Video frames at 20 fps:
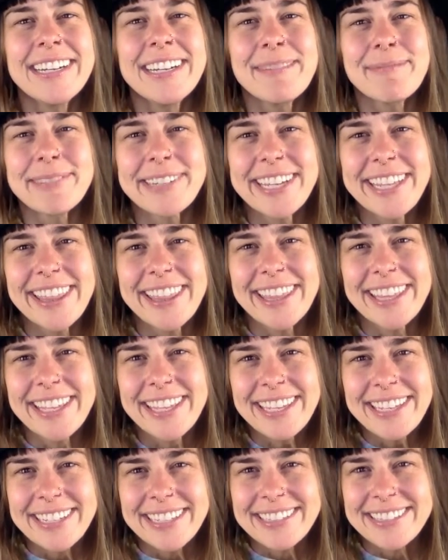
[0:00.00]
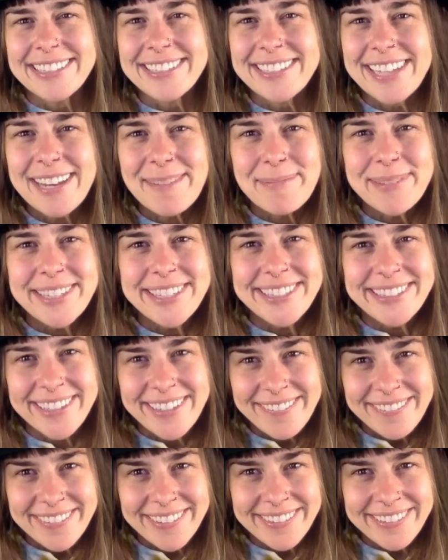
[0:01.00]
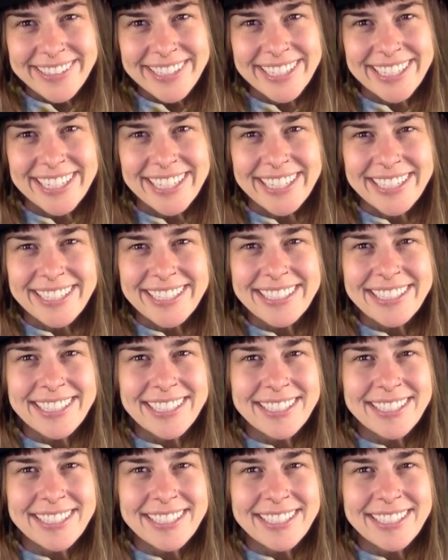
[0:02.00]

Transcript: Breathe in and stop suffering.